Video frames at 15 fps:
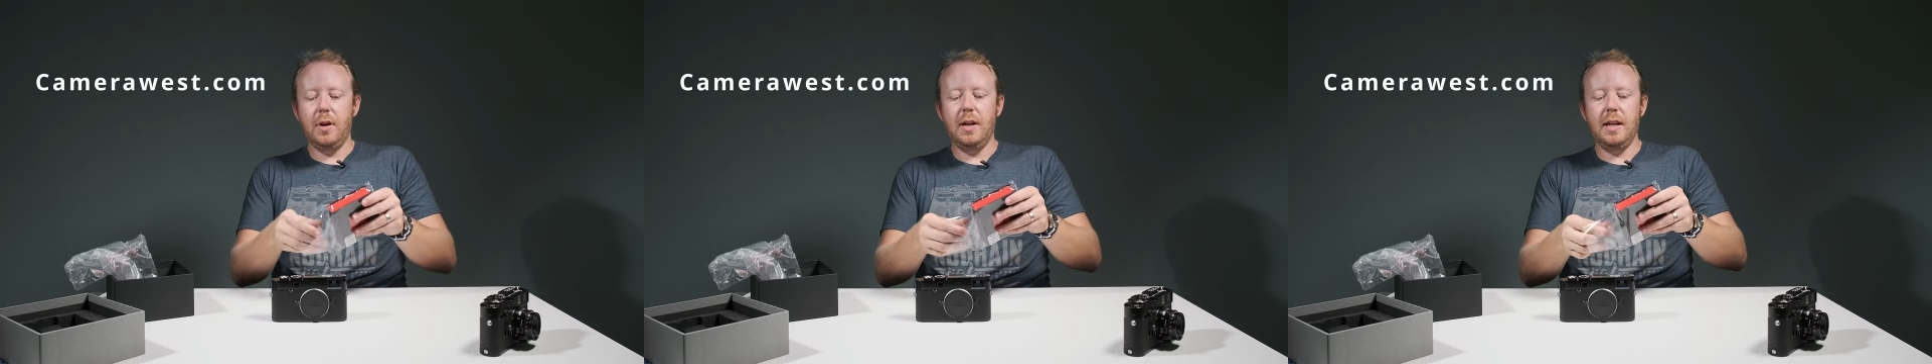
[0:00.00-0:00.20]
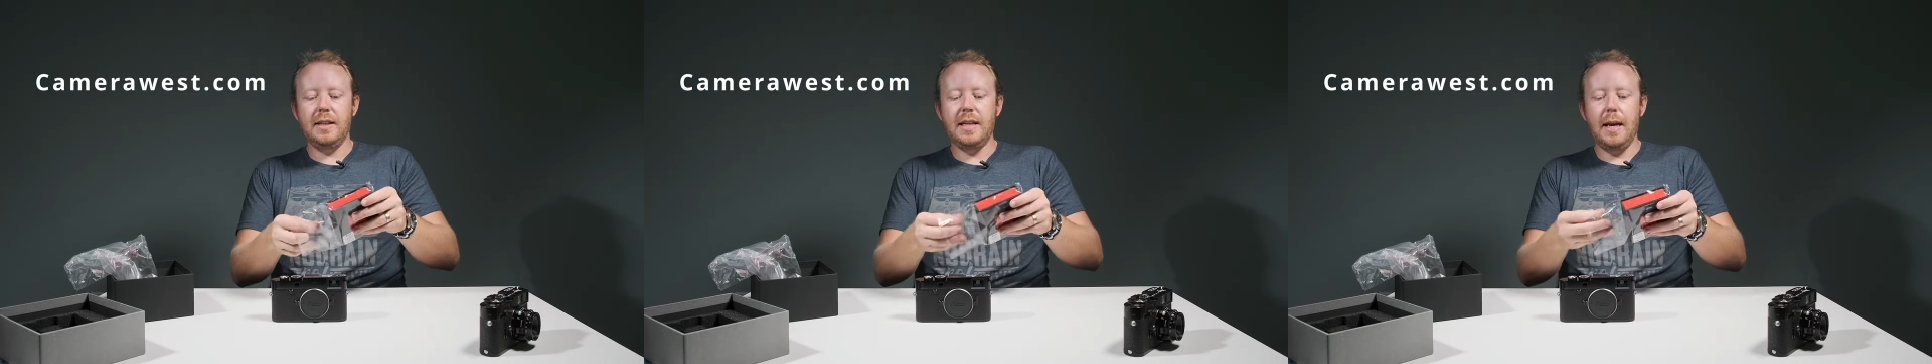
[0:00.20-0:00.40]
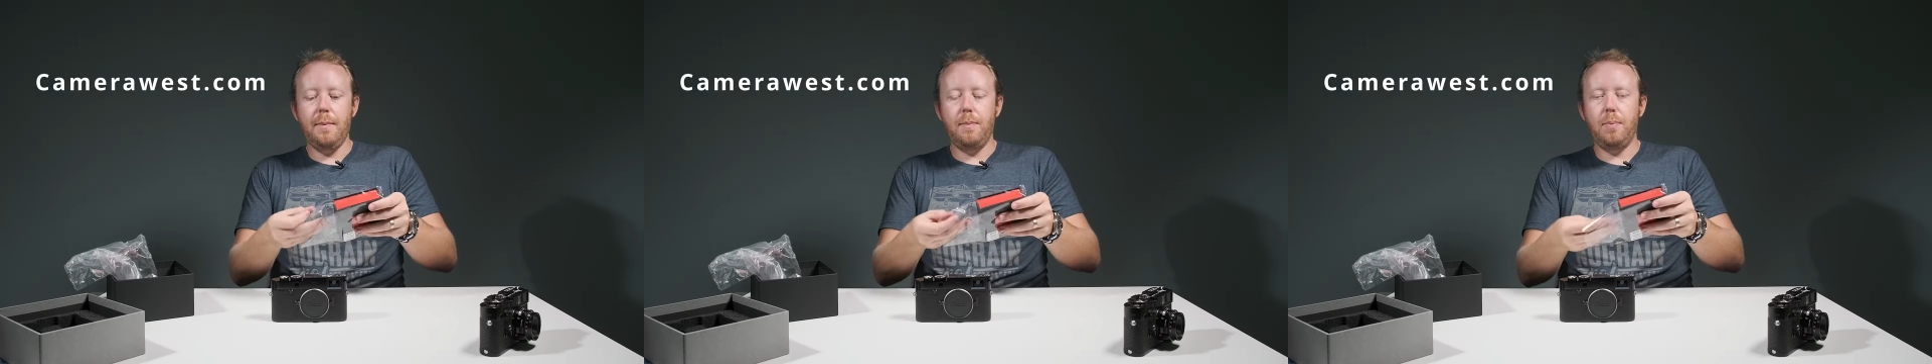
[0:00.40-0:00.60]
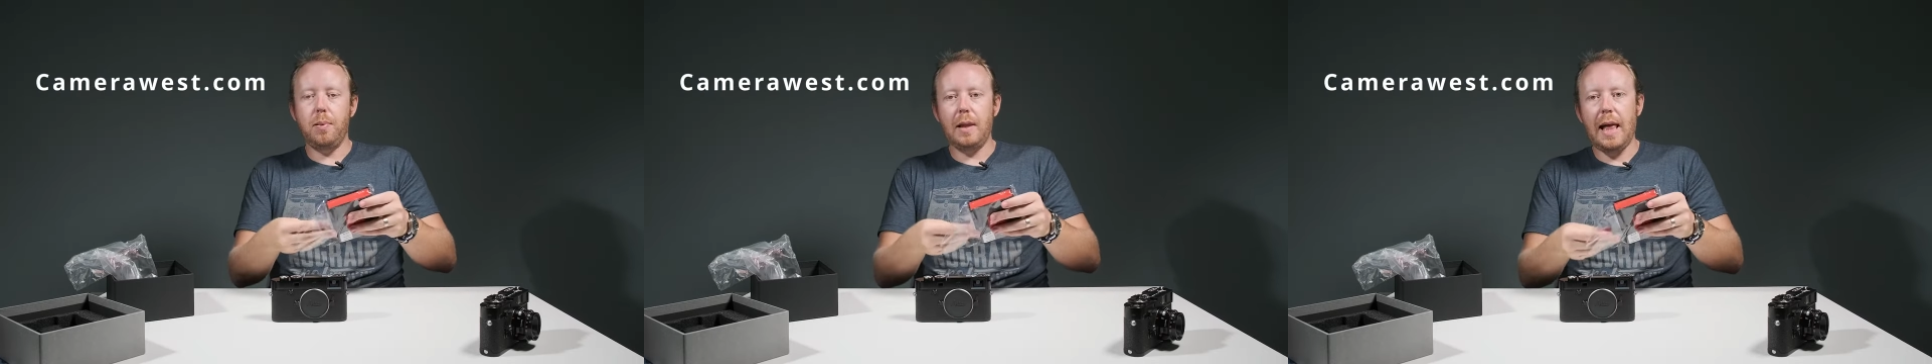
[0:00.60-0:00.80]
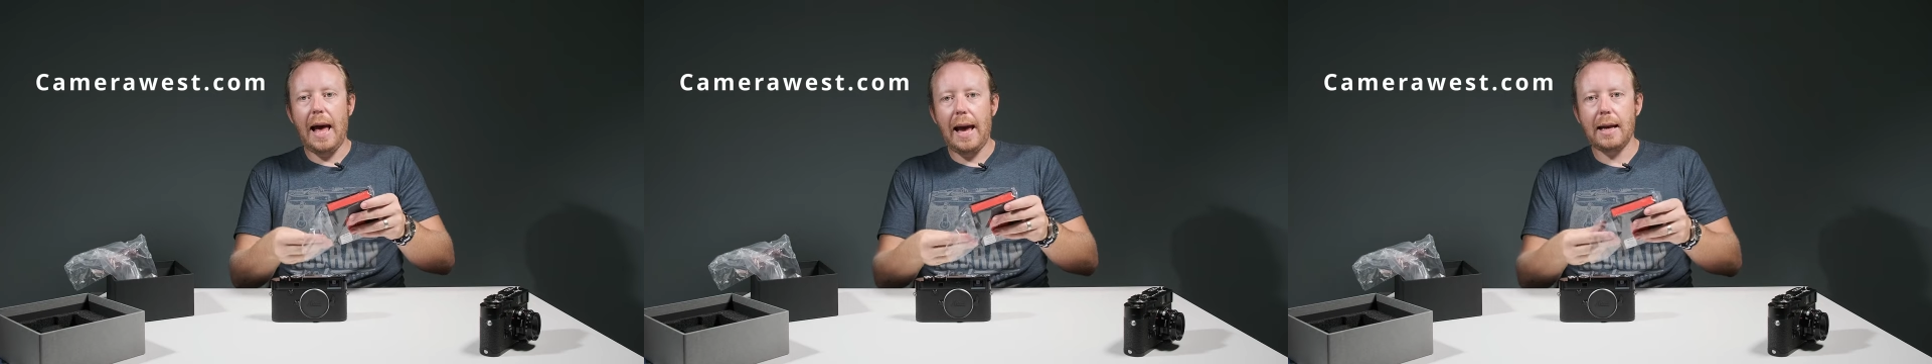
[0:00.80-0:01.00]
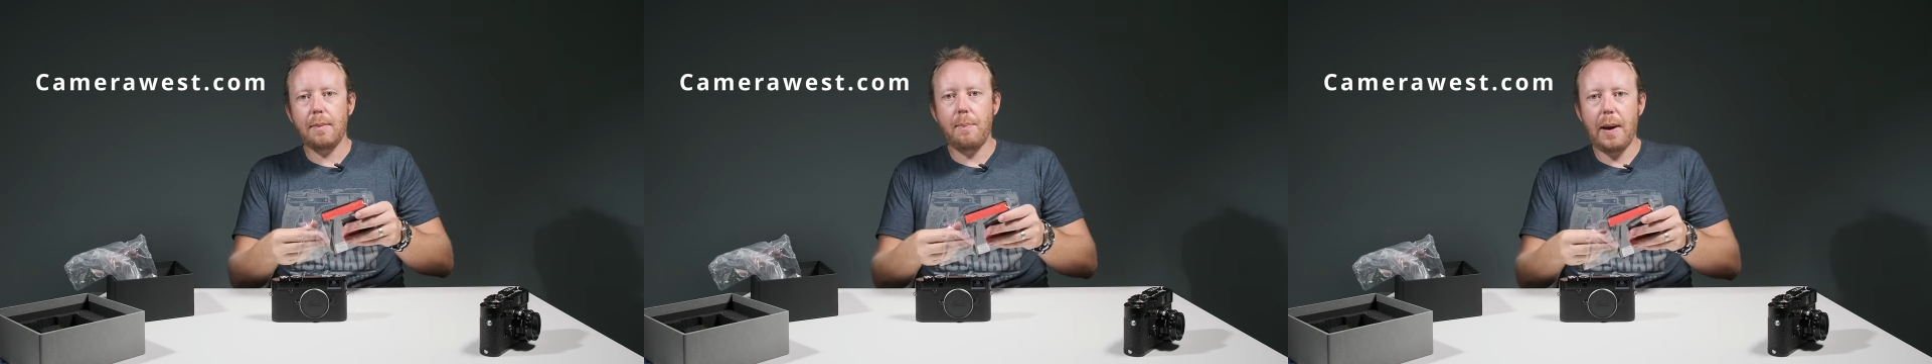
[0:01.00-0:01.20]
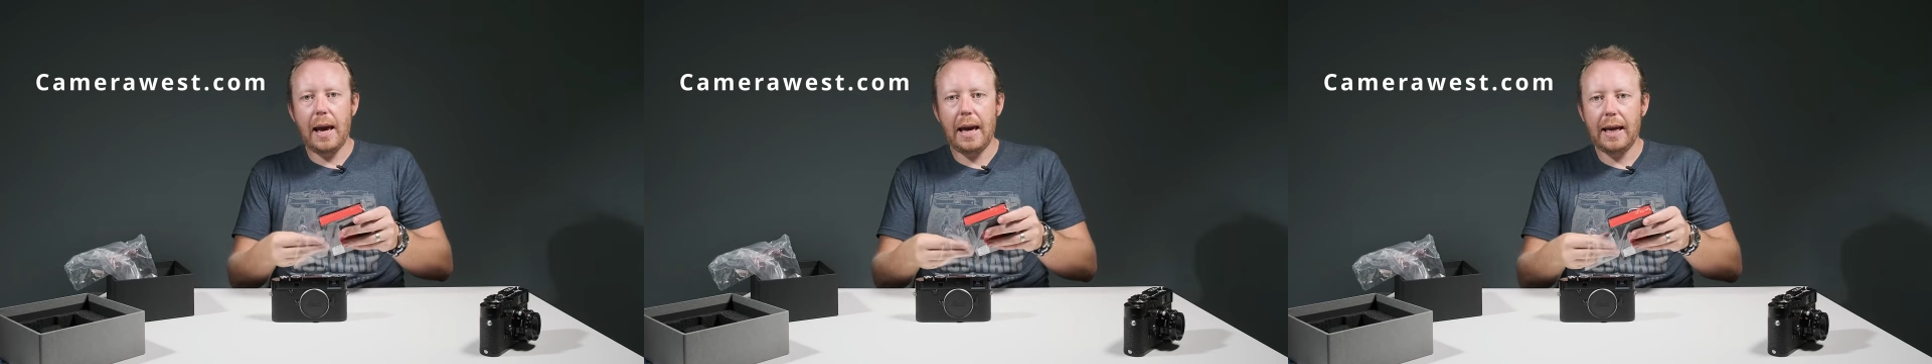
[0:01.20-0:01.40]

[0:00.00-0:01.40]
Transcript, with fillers: There is a black